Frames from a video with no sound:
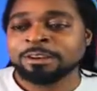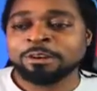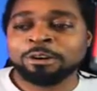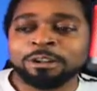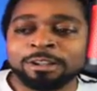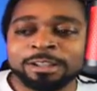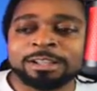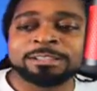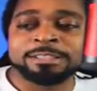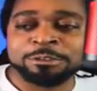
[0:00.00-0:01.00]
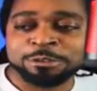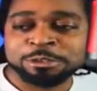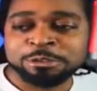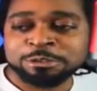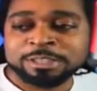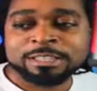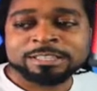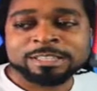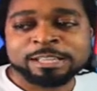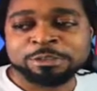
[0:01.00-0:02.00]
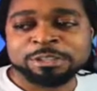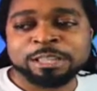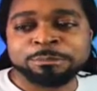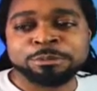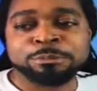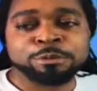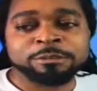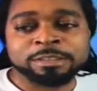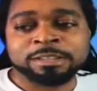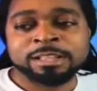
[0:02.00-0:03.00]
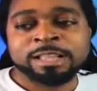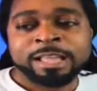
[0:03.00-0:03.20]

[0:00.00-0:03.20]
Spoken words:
All Cal Zero shoes are designed to keep you moving